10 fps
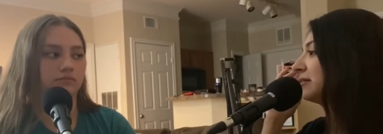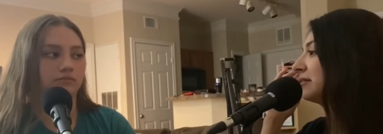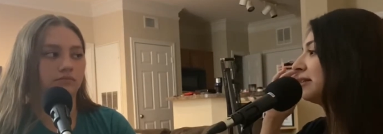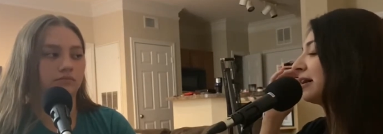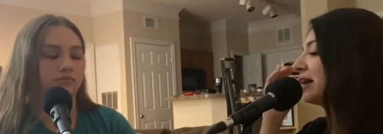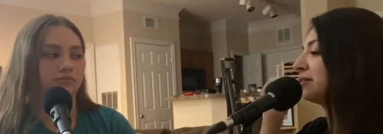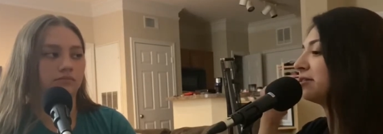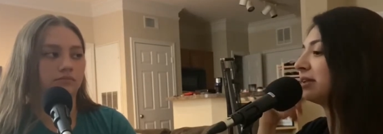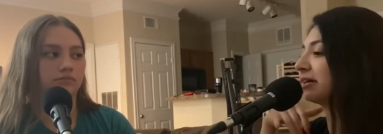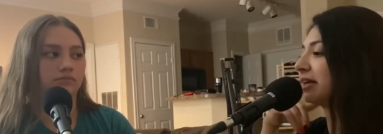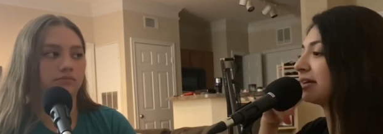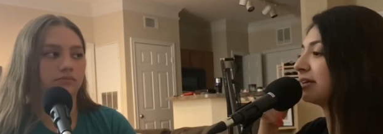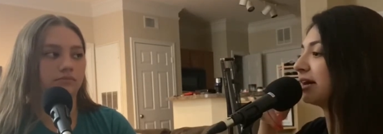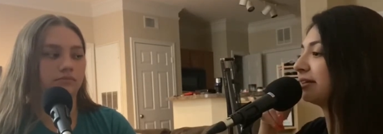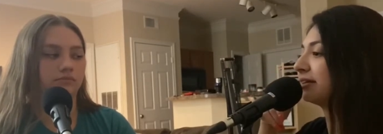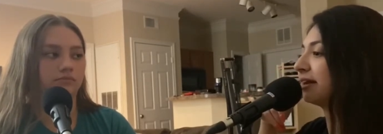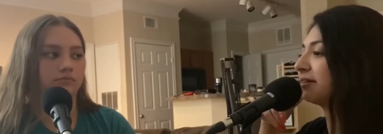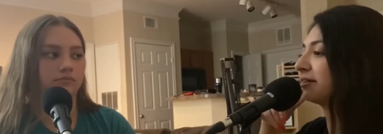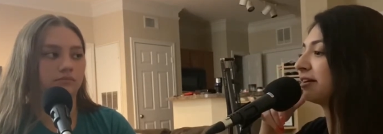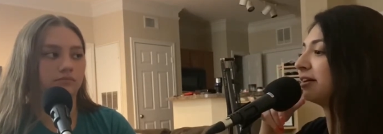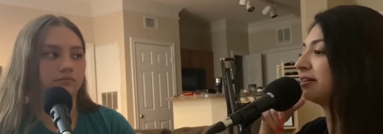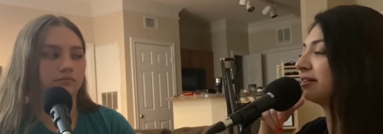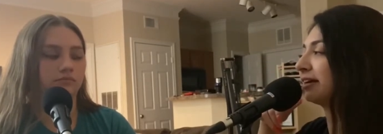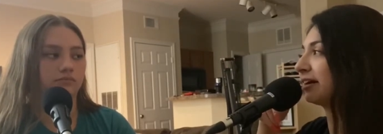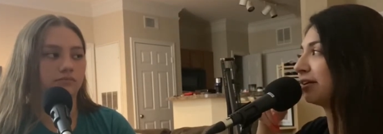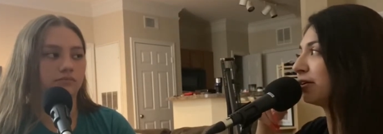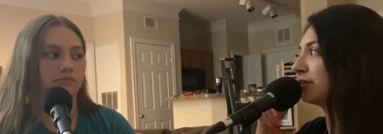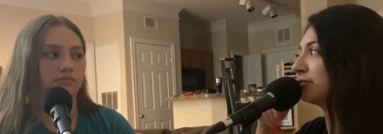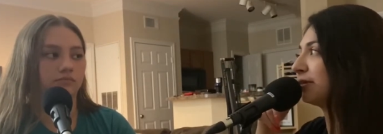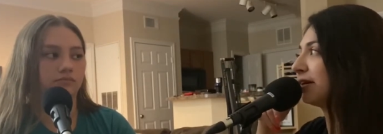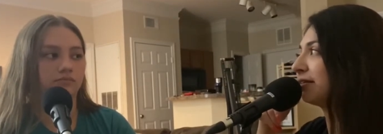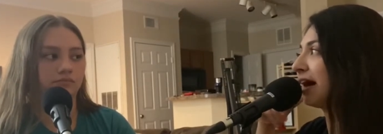Speaker 1: like I know like that night that I con- like I called you out,